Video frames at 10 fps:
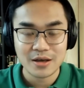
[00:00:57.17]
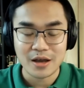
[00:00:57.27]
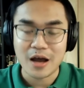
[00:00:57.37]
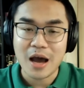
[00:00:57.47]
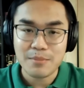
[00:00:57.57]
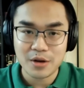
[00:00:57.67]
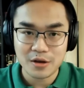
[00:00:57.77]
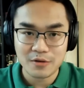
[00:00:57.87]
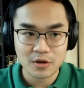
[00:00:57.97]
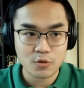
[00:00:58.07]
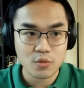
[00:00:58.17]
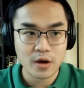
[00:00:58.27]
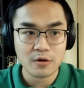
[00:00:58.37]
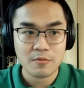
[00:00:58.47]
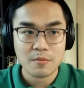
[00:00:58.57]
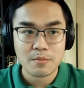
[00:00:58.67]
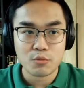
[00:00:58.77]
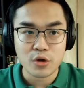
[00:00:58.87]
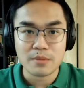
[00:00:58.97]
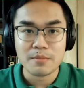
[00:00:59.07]
And I believe it will
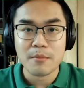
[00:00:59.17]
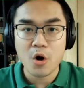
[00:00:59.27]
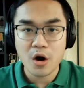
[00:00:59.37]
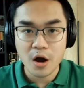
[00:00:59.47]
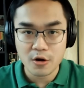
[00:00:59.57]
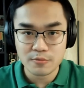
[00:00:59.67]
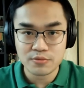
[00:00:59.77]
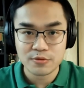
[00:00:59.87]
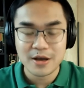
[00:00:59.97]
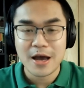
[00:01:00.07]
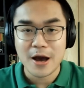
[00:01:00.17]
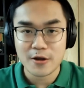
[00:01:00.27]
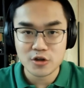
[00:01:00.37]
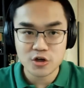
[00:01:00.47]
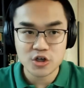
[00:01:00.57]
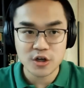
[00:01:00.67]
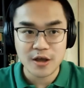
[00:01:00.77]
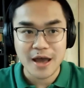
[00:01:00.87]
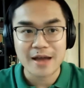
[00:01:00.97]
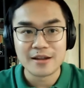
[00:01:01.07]
bring more hope,
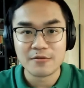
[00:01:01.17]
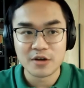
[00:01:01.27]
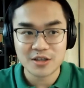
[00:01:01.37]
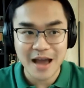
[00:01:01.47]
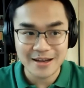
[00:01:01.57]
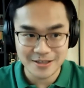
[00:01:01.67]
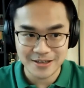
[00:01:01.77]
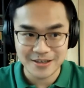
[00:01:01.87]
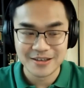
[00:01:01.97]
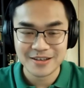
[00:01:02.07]
energy, and vitality.